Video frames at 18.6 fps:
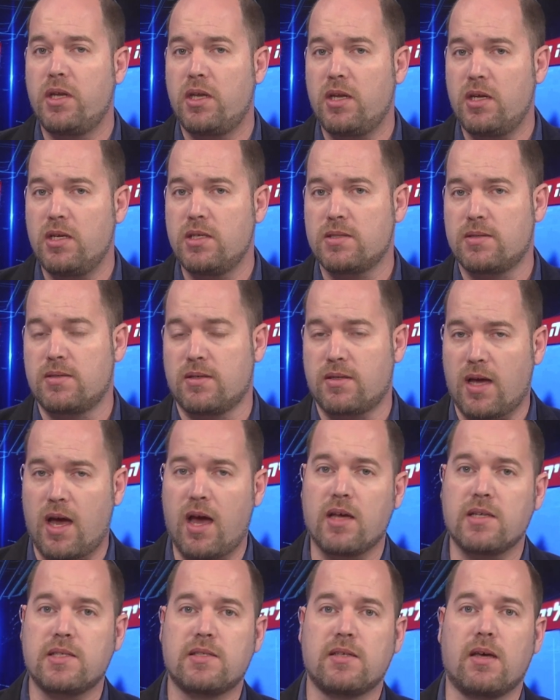is that
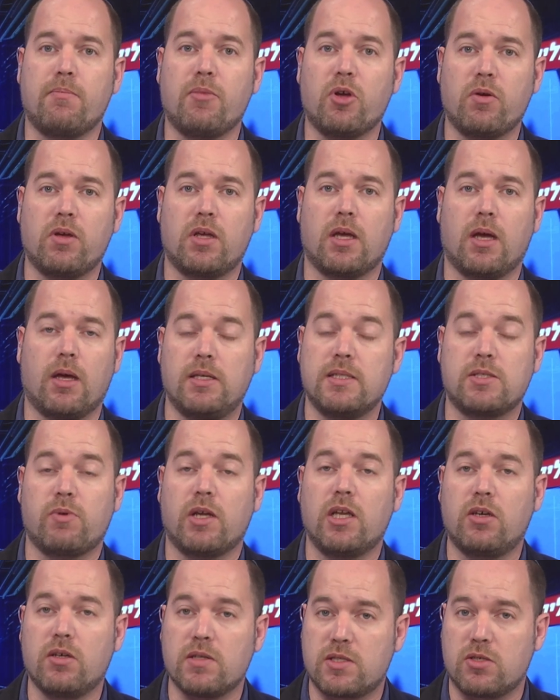us,
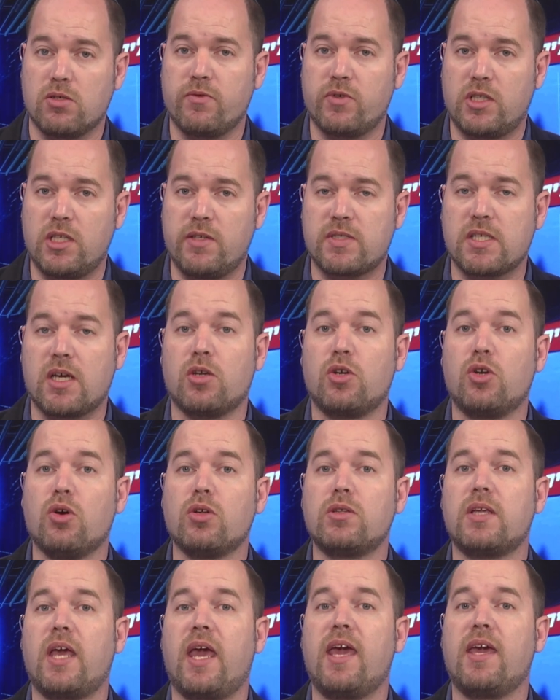Israeli conservatives, are
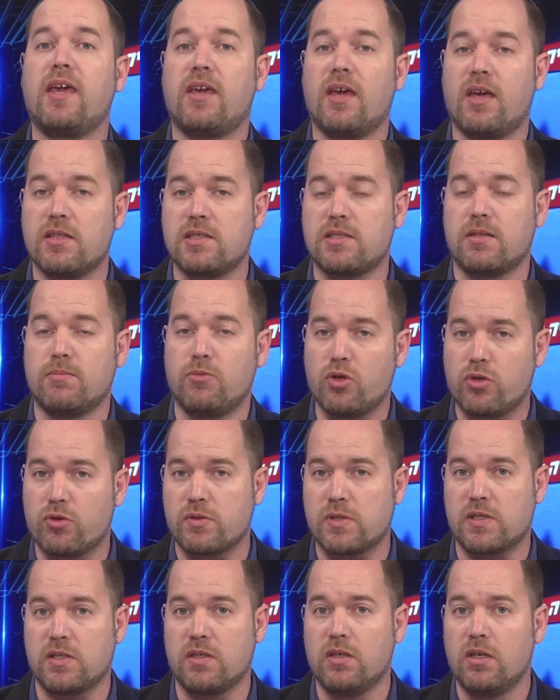not against
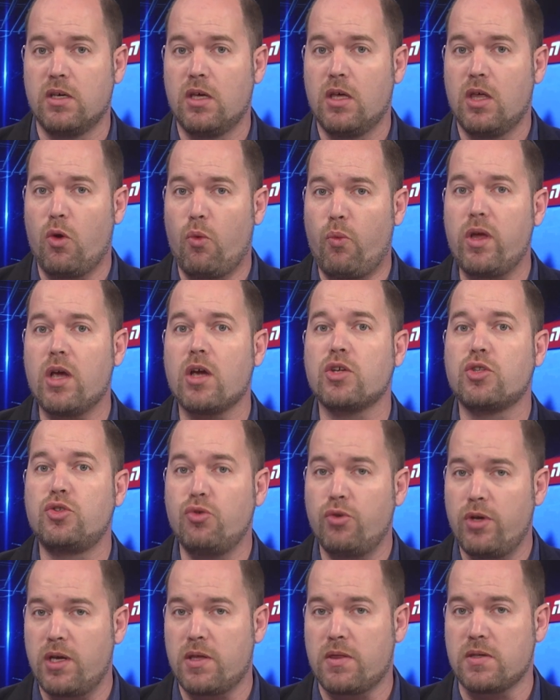democracy. We are
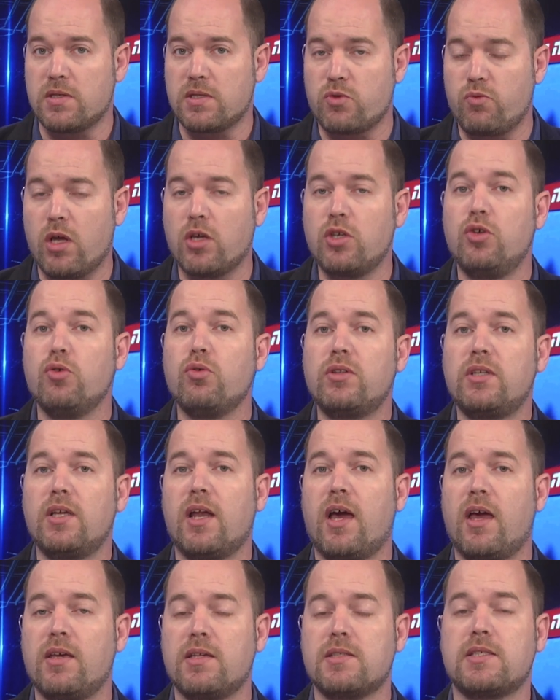doing this. We are
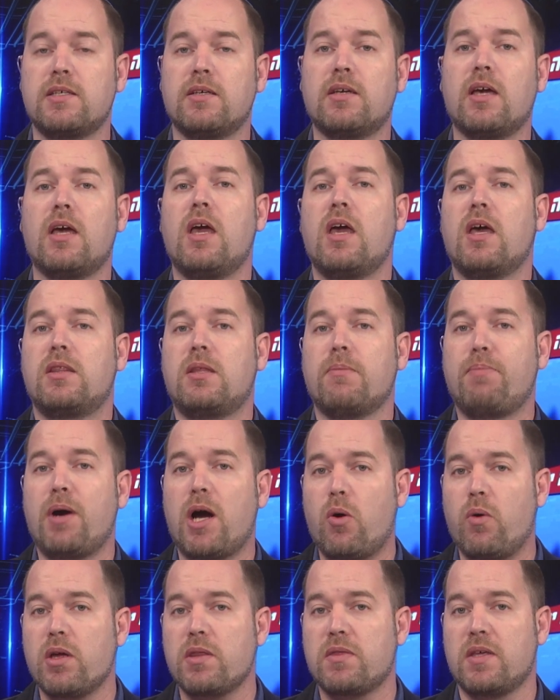utilizing the
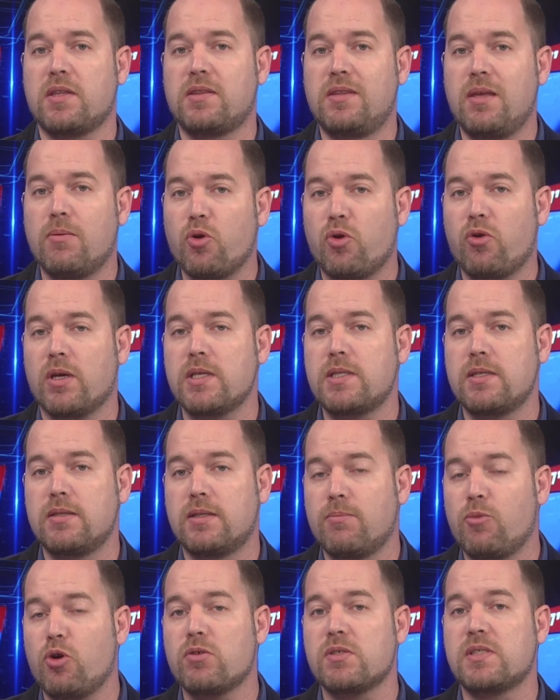power that
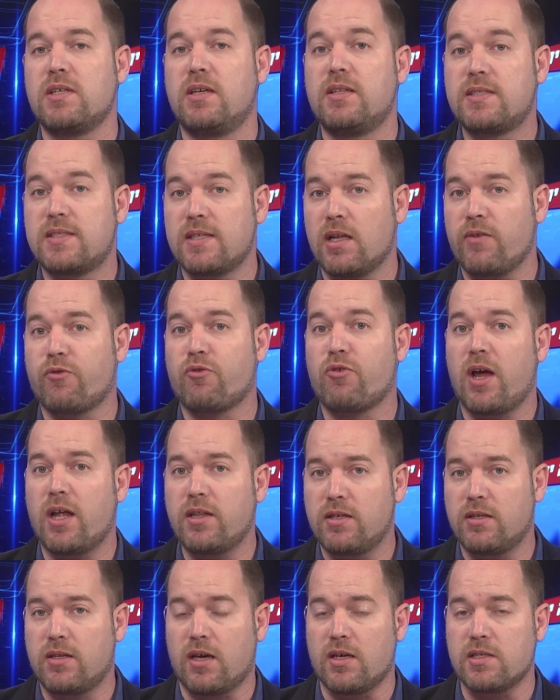democracy itself
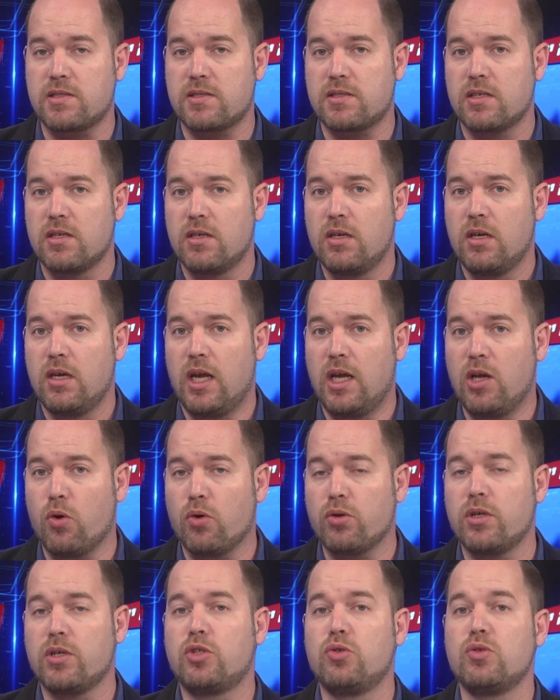granted us in
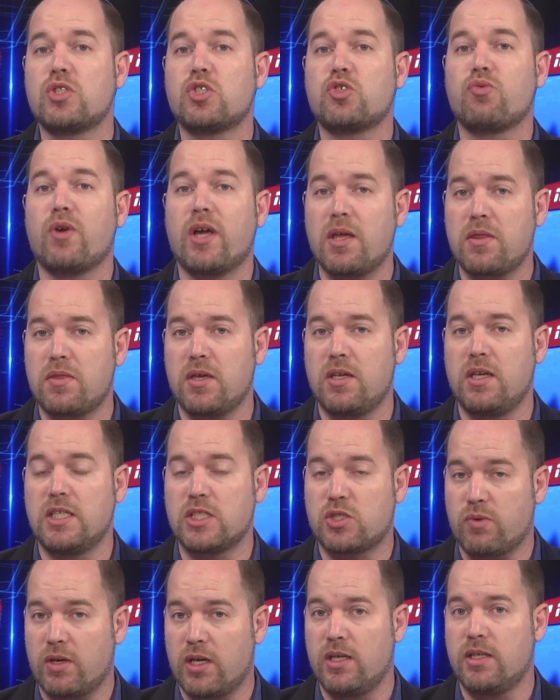order to strengthen
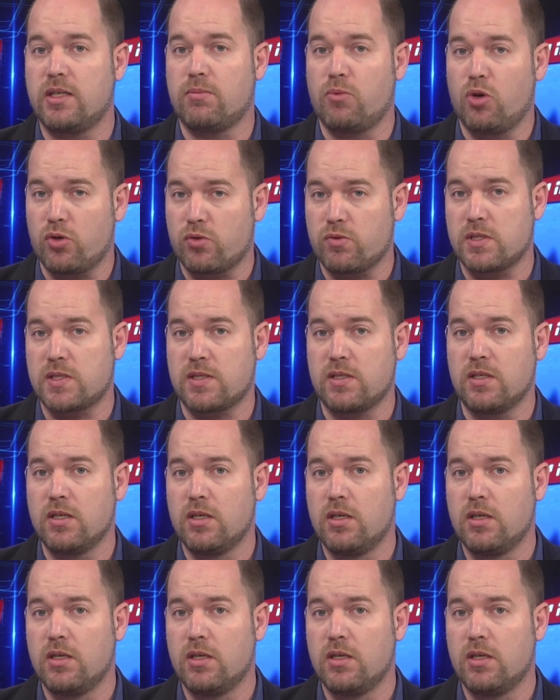Israeli democracy.